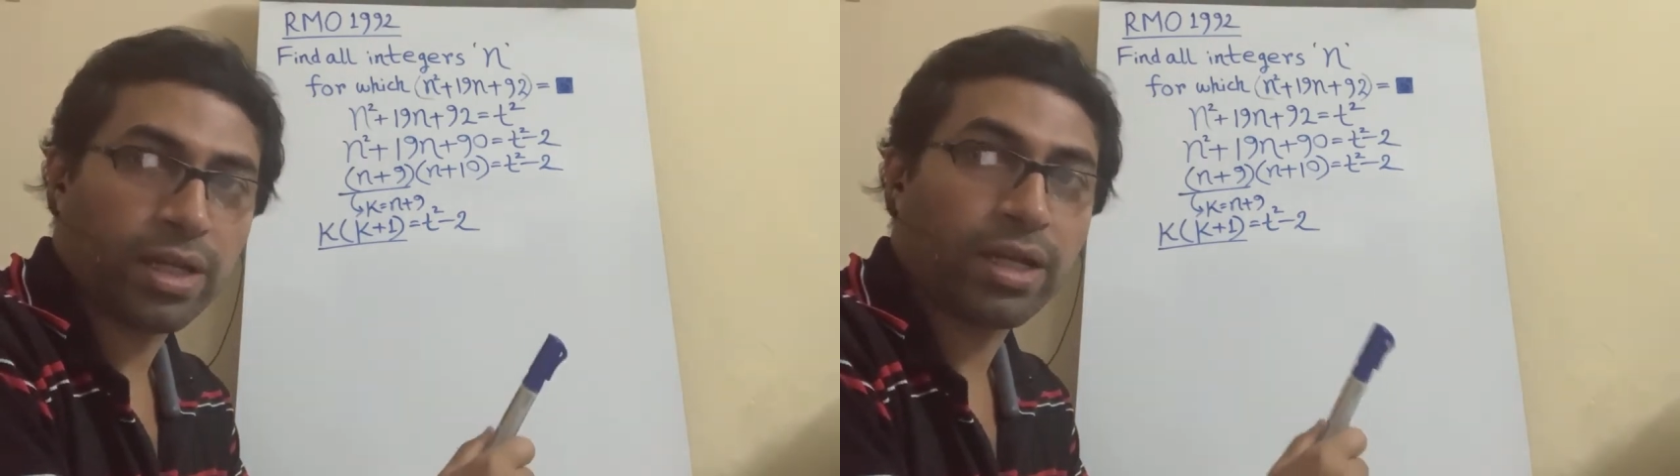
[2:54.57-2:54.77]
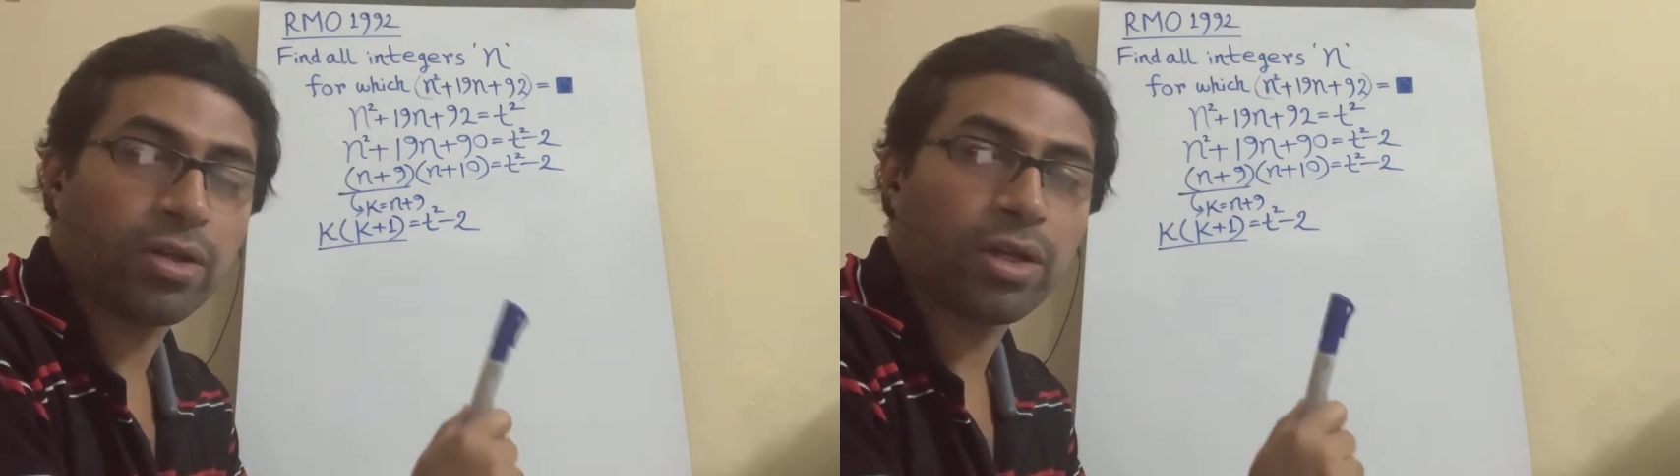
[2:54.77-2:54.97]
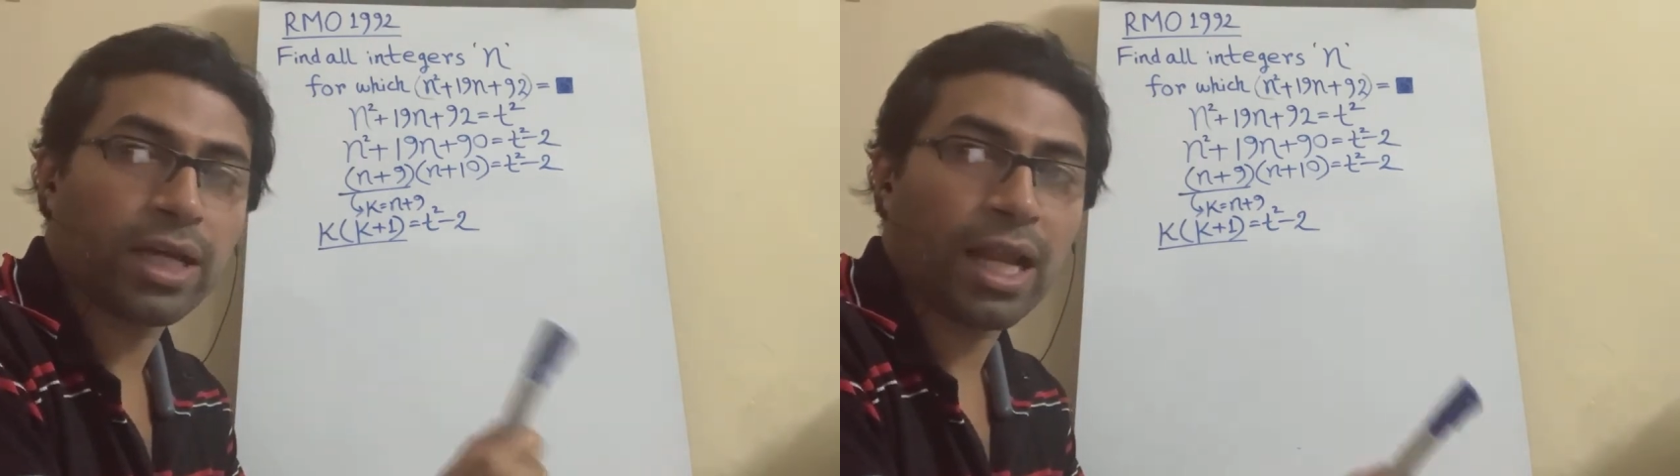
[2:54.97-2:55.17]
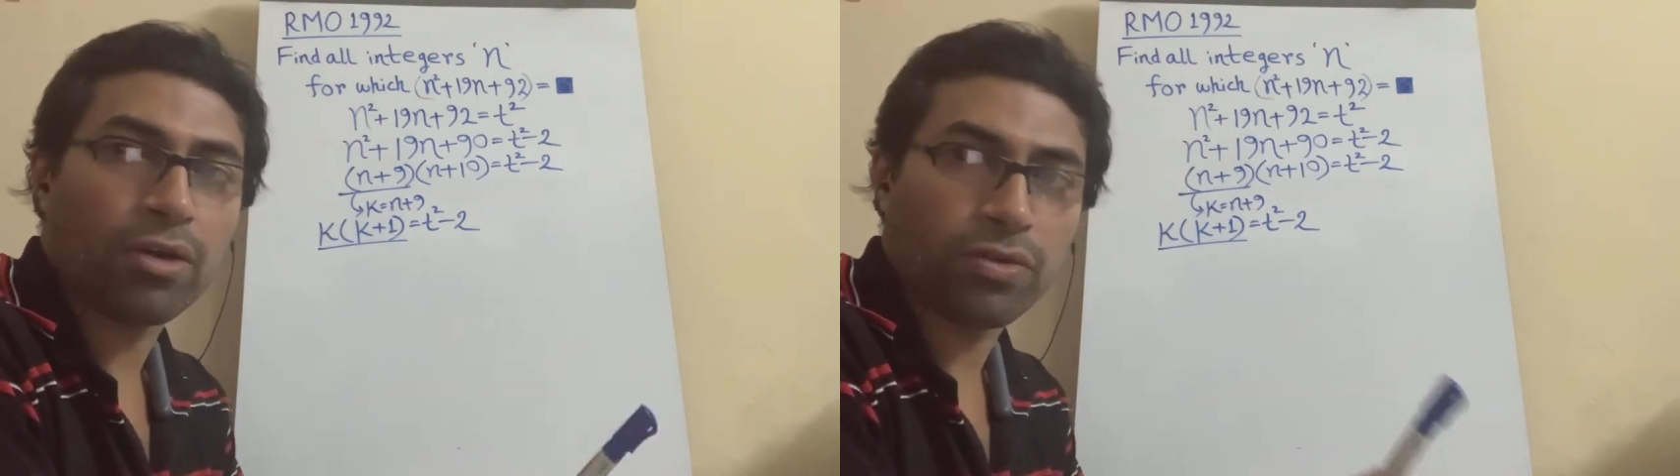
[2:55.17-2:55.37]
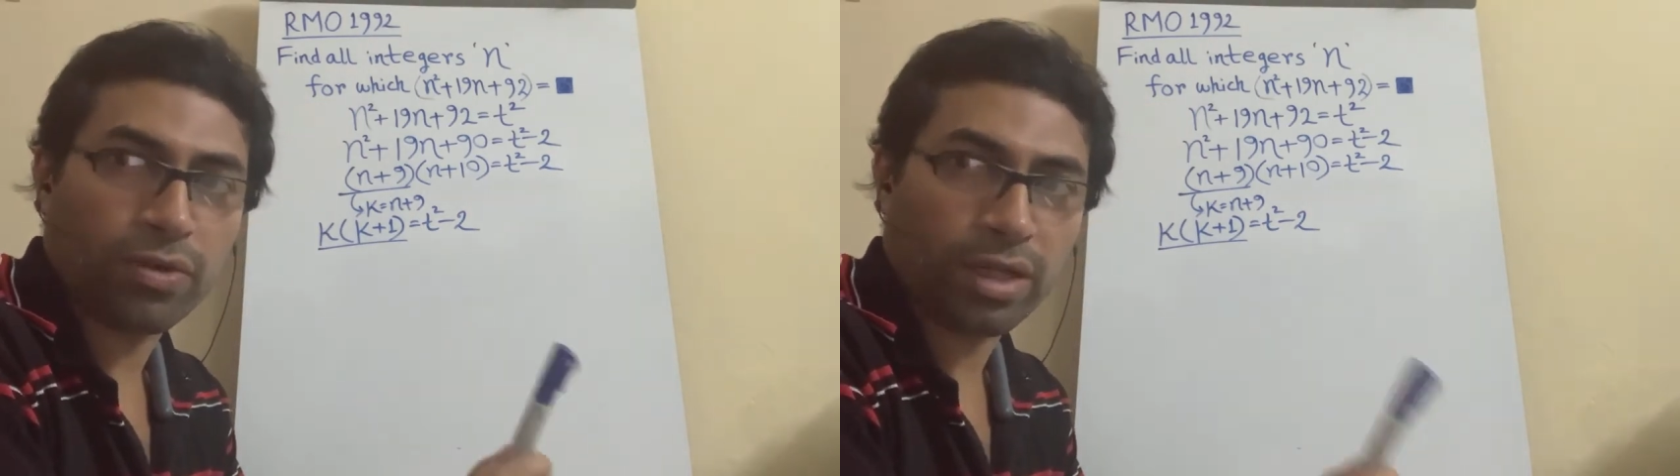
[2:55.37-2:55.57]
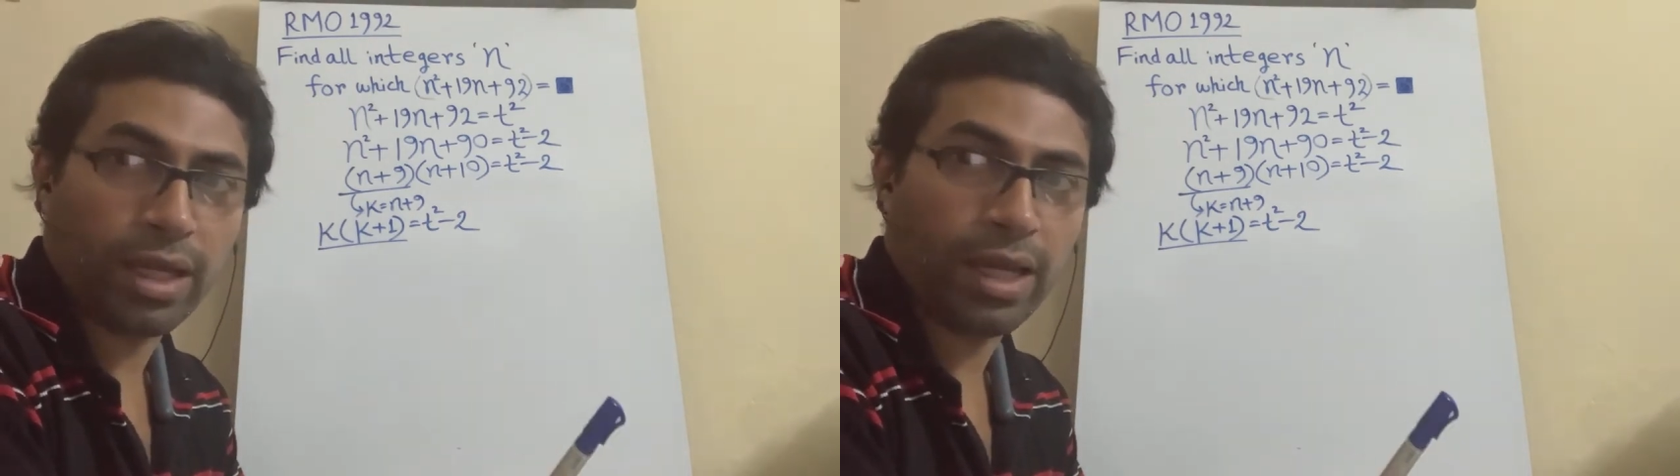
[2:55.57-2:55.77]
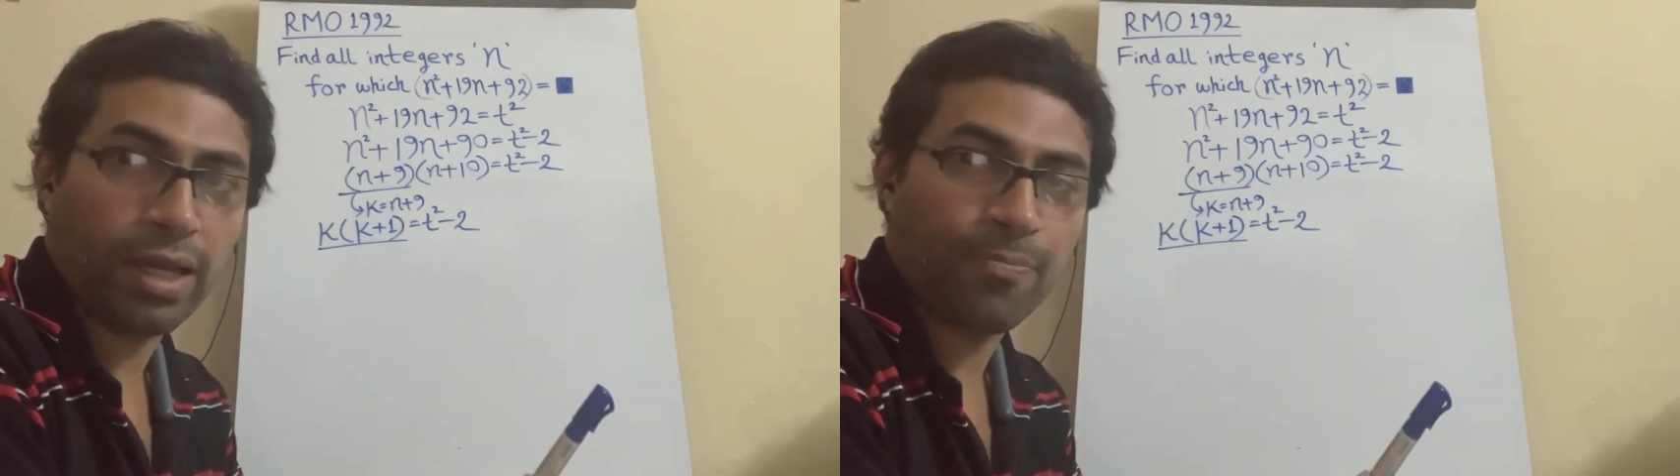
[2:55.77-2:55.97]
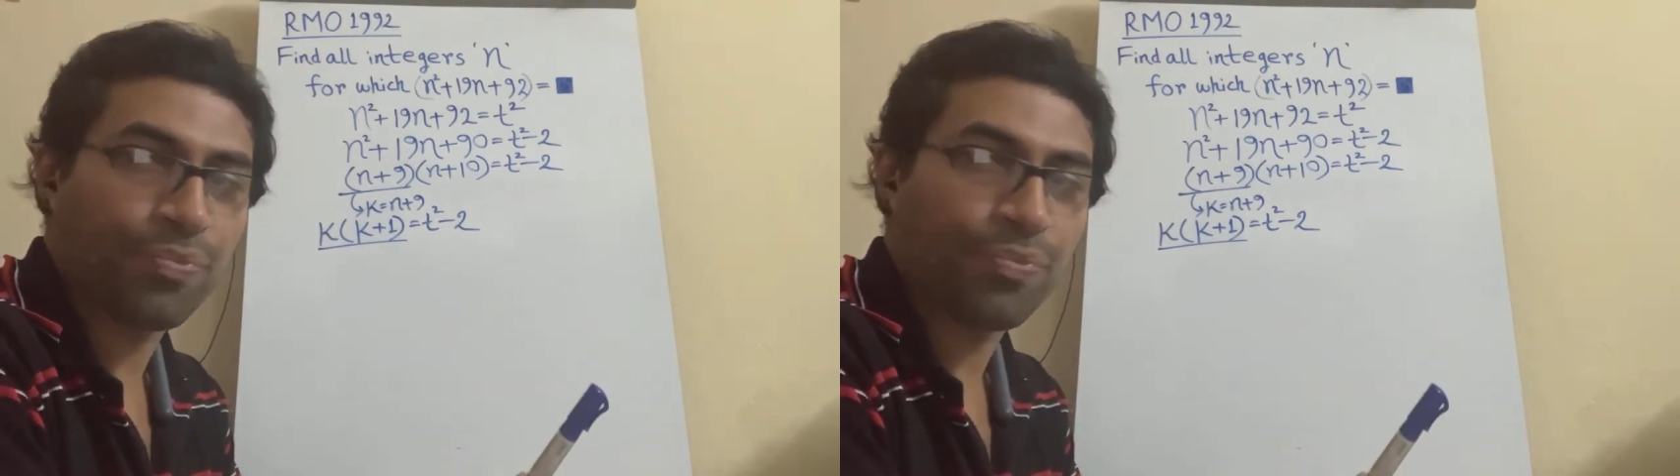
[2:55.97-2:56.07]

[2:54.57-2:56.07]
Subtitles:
are not allowed for k.